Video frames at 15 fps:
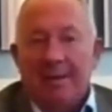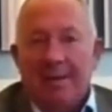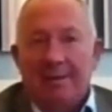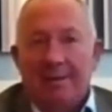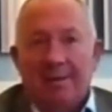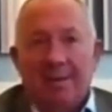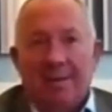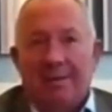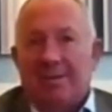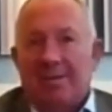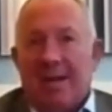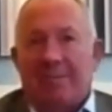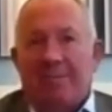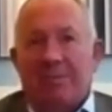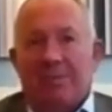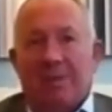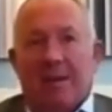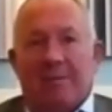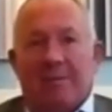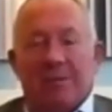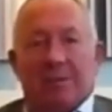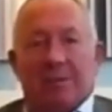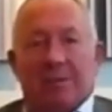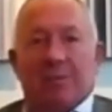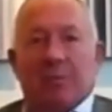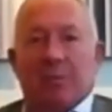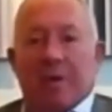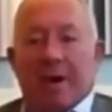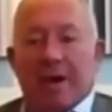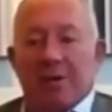and Savills covers the
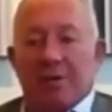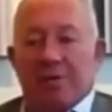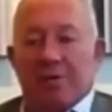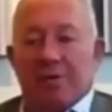full range